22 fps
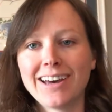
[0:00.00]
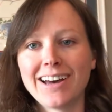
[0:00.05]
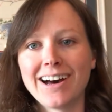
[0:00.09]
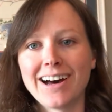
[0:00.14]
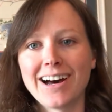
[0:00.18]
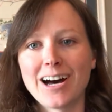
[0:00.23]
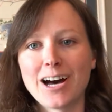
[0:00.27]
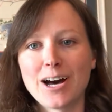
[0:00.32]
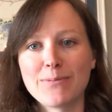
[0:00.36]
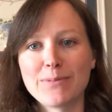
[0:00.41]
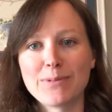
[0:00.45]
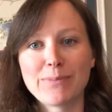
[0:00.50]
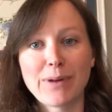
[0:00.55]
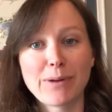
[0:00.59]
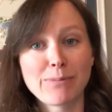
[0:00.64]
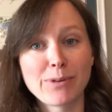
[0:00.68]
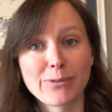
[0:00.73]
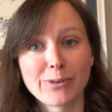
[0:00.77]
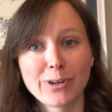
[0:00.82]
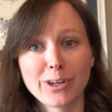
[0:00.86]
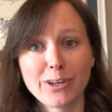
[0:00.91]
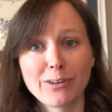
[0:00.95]
It might
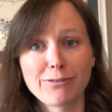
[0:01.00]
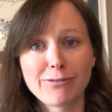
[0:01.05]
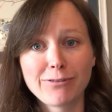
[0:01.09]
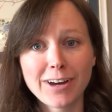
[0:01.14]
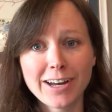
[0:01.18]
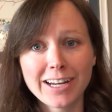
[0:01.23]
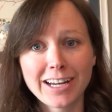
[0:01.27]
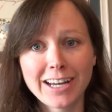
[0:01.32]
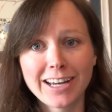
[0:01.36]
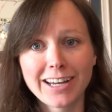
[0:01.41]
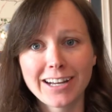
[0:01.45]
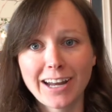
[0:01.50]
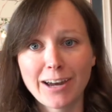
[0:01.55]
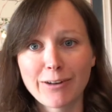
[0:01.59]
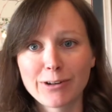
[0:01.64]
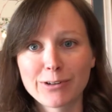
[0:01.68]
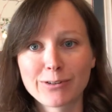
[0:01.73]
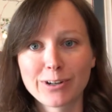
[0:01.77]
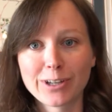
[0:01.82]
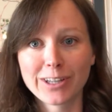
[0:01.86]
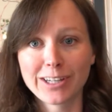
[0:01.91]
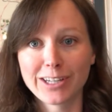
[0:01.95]
be really funny, and I would
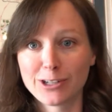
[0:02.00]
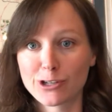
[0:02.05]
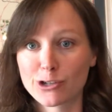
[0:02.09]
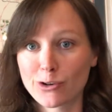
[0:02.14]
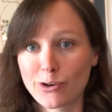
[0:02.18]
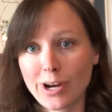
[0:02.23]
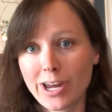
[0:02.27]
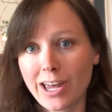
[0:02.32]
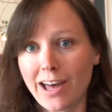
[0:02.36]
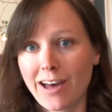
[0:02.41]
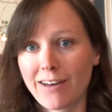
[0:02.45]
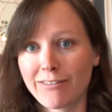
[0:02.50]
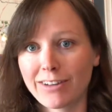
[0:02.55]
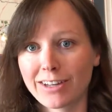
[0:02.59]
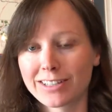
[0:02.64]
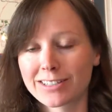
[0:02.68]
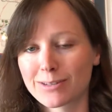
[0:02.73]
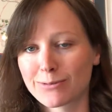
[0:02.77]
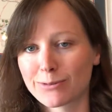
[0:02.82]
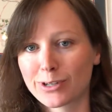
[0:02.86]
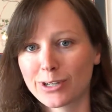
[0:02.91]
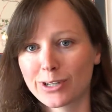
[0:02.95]
really enjoy having
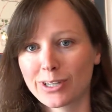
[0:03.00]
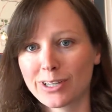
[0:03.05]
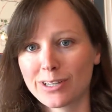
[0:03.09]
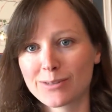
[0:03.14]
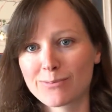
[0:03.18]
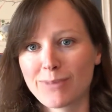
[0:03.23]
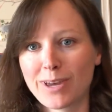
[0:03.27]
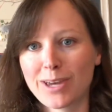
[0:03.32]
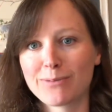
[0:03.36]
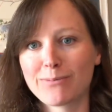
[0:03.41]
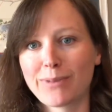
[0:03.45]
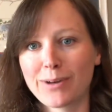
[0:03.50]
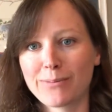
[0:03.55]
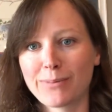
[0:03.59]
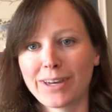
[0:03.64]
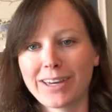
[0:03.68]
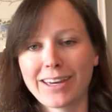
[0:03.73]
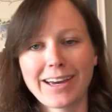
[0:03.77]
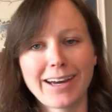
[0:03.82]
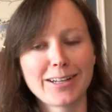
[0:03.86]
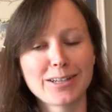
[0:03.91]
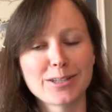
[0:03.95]
some cookies made by my
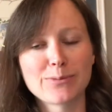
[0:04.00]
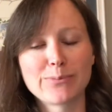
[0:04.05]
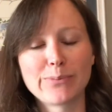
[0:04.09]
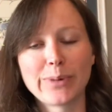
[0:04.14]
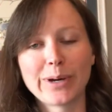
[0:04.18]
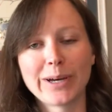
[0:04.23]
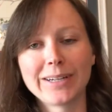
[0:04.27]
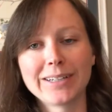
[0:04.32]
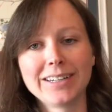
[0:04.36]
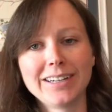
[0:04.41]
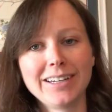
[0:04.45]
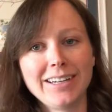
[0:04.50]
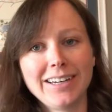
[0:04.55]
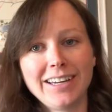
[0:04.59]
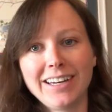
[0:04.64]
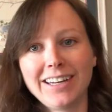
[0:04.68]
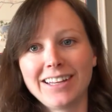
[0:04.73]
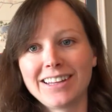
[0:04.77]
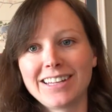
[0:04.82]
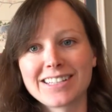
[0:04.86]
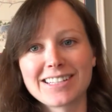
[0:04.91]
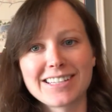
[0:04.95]
cats, but
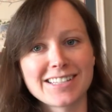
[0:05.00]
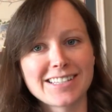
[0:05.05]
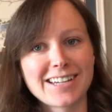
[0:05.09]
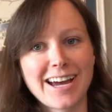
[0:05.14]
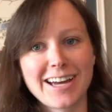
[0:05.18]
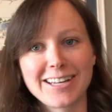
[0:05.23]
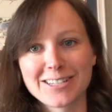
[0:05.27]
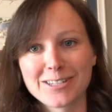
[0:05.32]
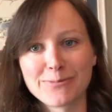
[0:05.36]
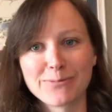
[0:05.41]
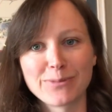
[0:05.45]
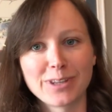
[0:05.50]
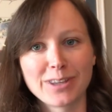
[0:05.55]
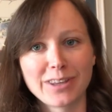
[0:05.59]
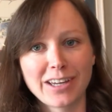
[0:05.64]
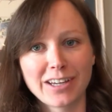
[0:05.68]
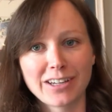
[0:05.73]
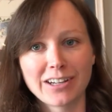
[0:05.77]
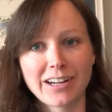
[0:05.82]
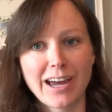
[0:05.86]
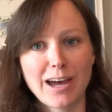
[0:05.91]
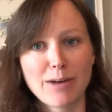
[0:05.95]
this is not something
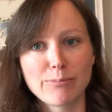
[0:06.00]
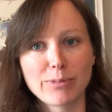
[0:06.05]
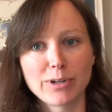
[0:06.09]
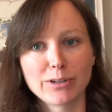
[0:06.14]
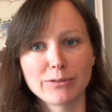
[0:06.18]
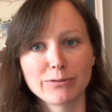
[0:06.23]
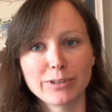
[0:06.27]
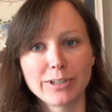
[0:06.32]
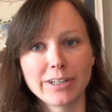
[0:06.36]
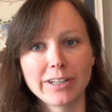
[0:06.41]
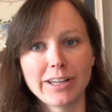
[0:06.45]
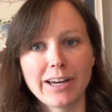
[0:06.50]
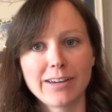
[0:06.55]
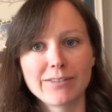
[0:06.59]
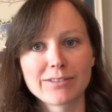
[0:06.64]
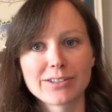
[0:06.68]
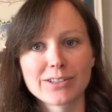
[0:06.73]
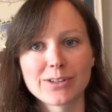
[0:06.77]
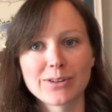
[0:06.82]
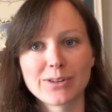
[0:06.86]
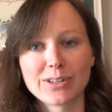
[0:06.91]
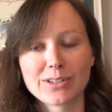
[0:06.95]
that could happen in real life.
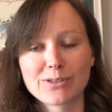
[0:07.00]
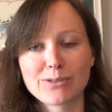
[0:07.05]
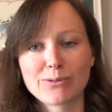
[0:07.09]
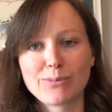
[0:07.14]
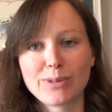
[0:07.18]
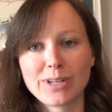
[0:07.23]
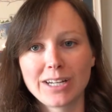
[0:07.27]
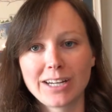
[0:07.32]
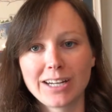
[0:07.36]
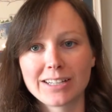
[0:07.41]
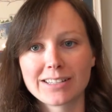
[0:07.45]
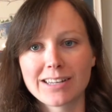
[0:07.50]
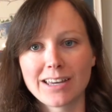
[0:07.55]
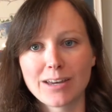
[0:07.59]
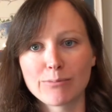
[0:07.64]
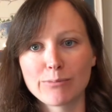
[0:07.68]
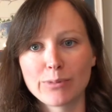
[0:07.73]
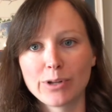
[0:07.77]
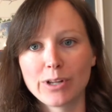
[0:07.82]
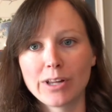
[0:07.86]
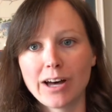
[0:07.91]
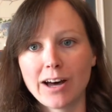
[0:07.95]
So this would be an
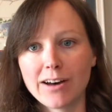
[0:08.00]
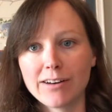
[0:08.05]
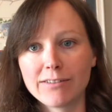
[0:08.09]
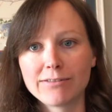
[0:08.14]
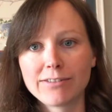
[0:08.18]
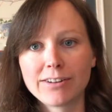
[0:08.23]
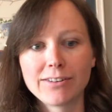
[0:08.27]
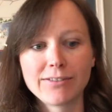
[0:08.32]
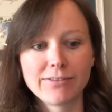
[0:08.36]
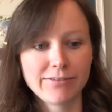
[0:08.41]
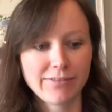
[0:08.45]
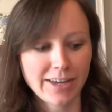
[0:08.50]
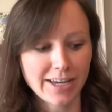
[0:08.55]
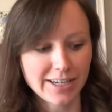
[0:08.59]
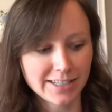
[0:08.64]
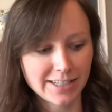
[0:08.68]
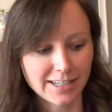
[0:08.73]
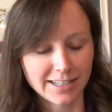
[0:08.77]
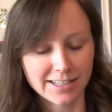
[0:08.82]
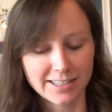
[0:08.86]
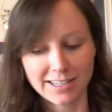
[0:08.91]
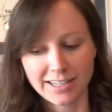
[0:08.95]
example of
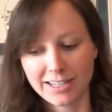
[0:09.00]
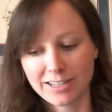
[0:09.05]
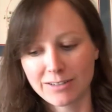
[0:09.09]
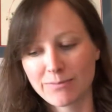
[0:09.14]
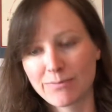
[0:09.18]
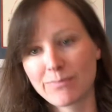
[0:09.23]
fantasy.